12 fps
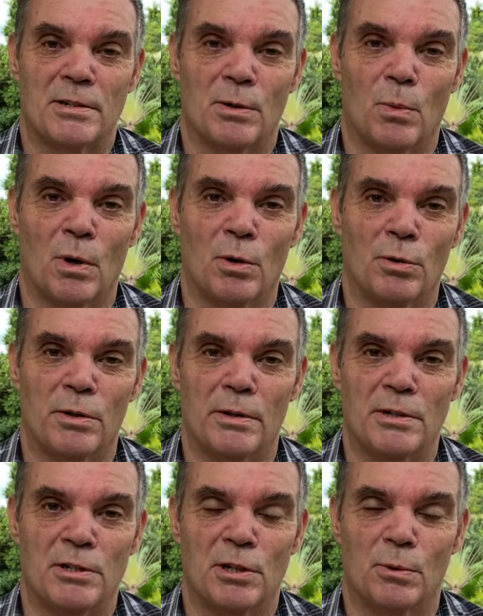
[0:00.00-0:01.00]
to what other
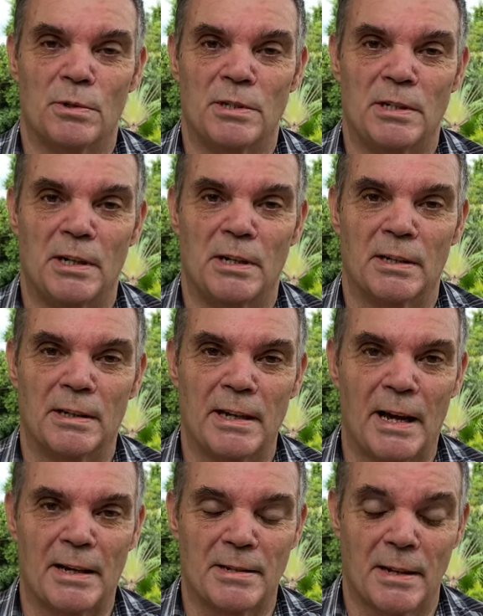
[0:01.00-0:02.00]
insurance you can
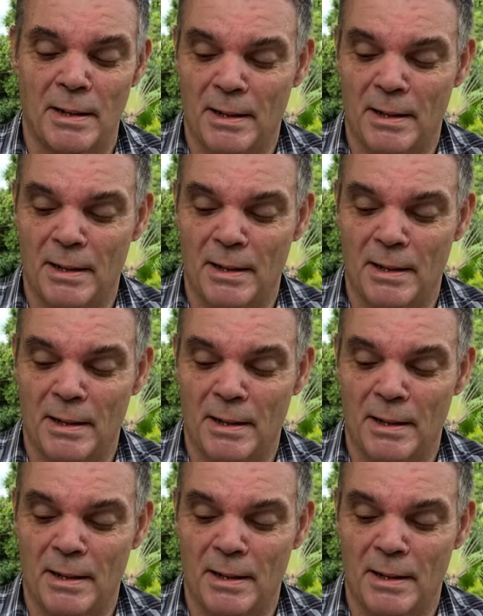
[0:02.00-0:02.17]
get.